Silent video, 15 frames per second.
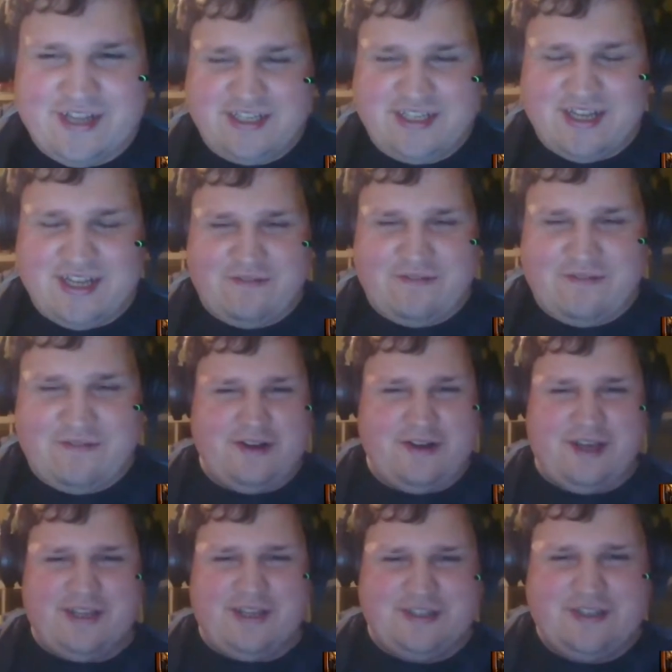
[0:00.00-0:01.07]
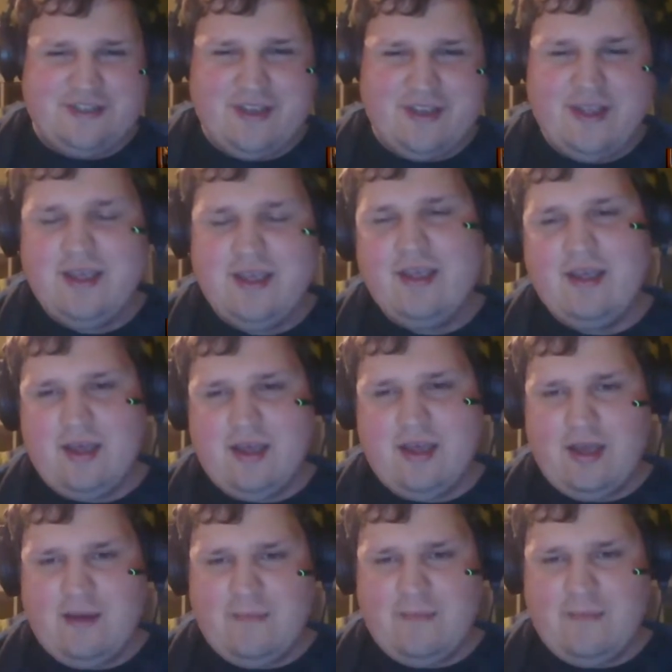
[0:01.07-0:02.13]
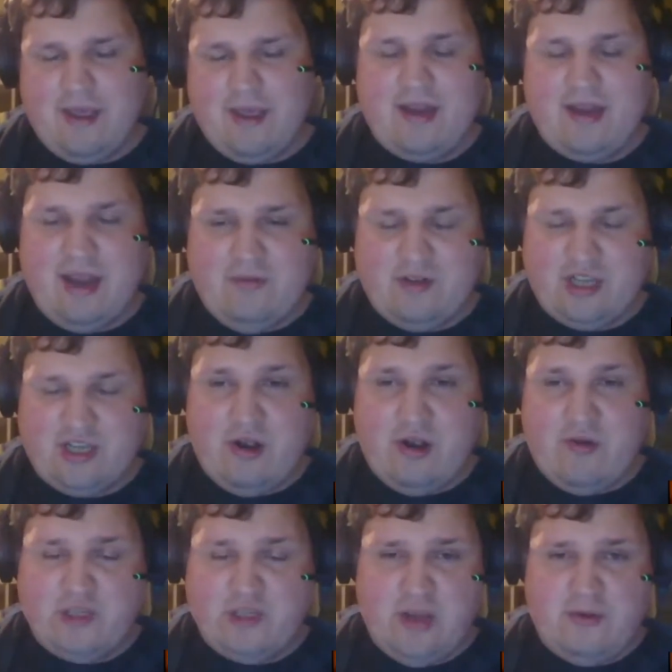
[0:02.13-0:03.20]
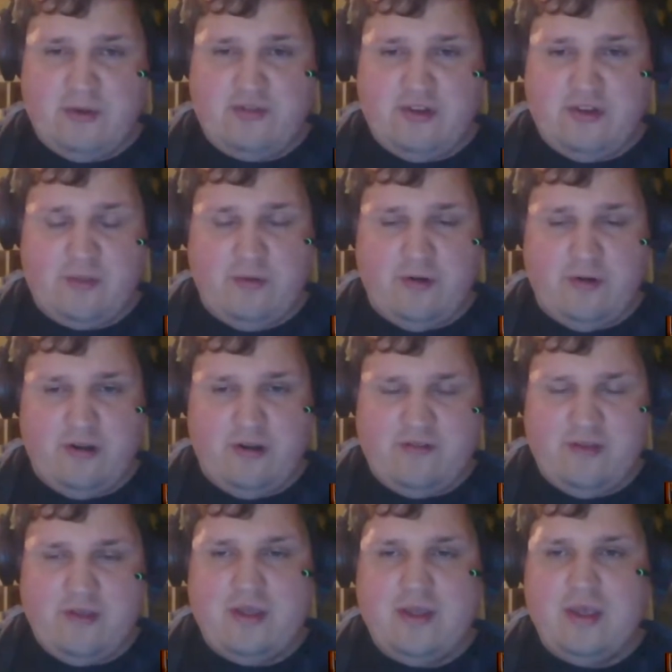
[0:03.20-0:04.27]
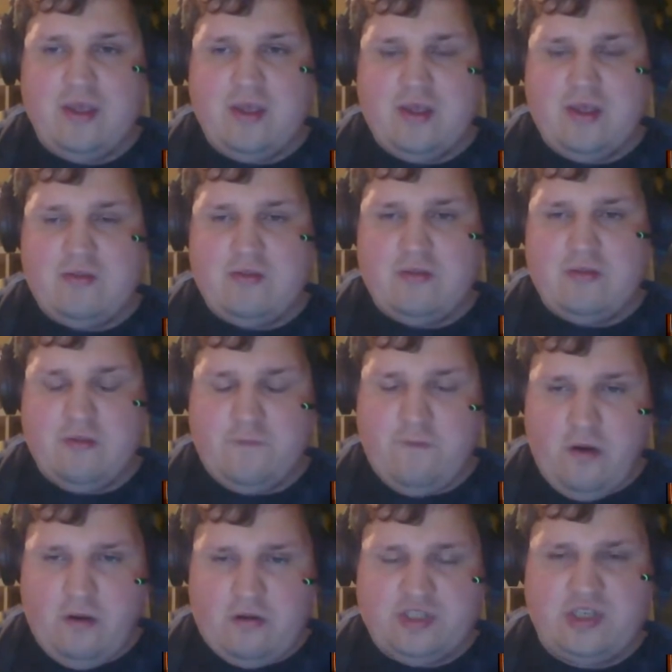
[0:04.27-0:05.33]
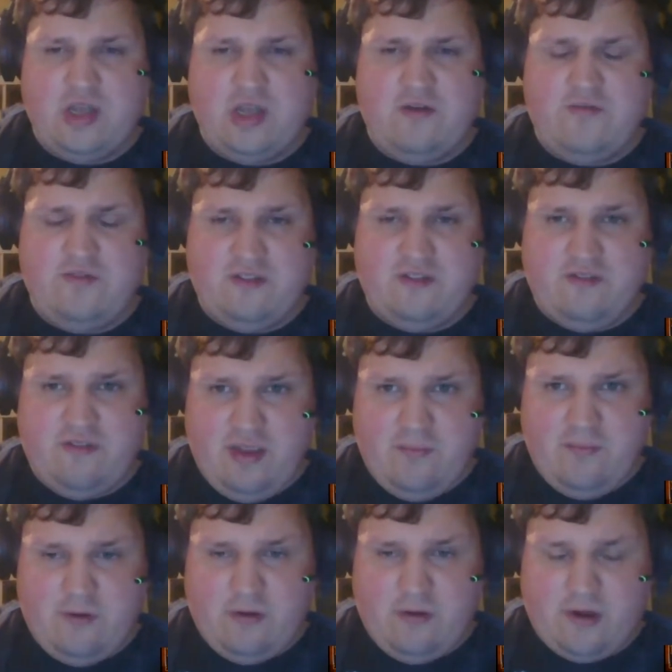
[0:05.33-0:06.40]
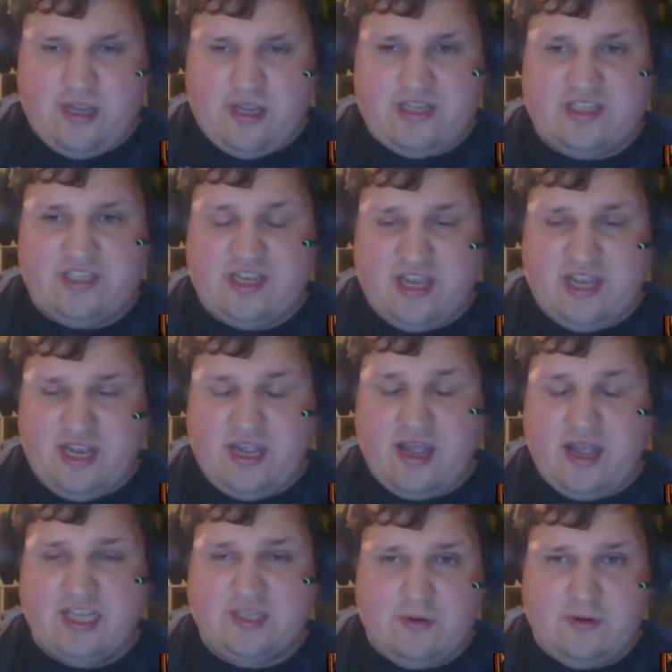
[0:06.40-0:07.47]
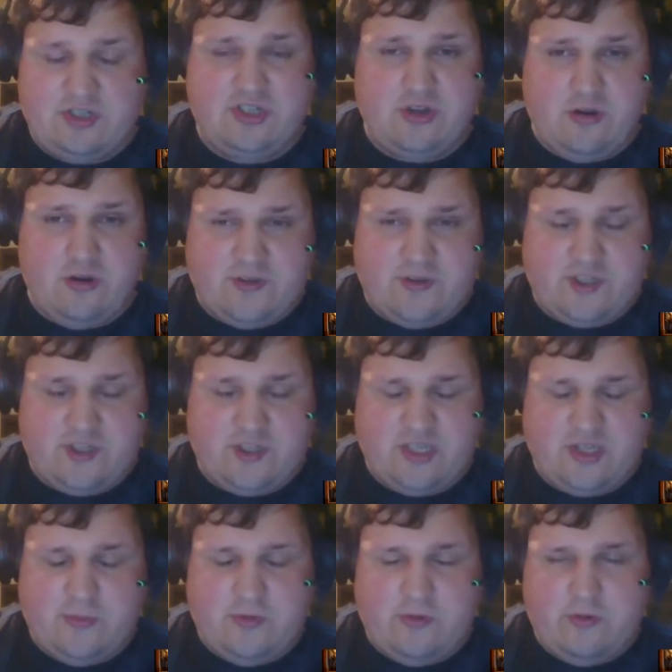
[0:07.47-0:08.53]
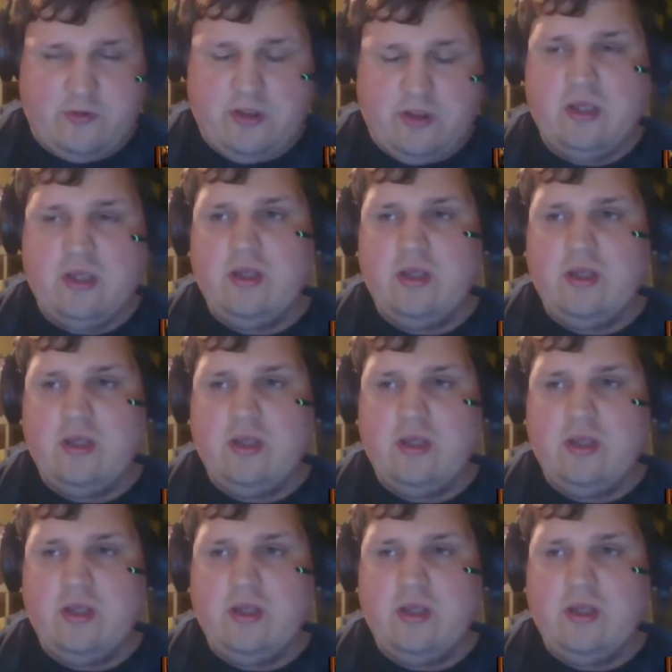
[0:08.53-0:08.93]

That's not very nice. And I was coming to that point. The focus of the teamwork is getting as much turf as possible.